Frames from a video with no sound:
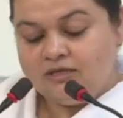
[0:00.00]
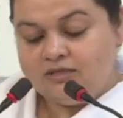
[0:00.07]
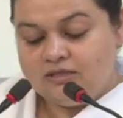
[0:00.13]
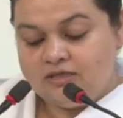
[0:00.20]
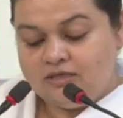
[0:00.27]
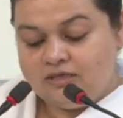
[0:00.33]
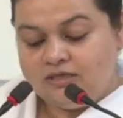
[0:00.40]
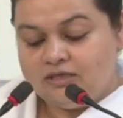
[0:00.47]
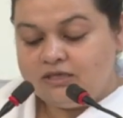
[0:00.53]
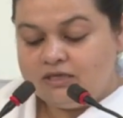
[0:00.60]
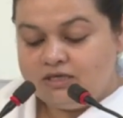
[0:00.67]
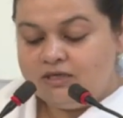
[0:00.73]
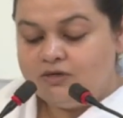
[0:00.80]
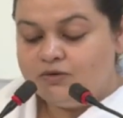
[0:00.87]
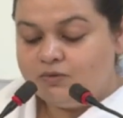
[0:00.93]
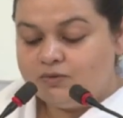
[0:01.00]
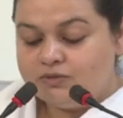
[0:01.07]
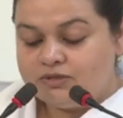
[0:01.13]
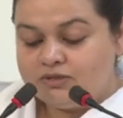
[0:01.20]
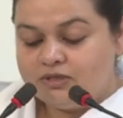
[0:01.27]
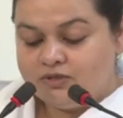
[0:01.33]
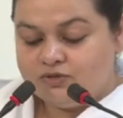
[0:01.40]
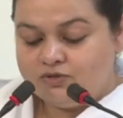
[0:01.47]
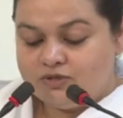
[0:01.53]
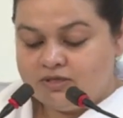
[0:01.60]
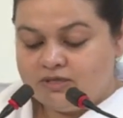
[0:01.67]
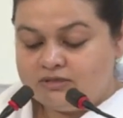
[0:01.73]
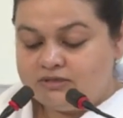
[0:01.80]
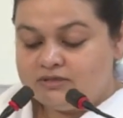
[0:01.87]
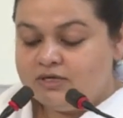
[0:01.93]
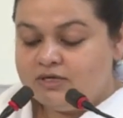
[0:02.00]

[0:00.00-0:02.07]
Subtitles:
the keynote address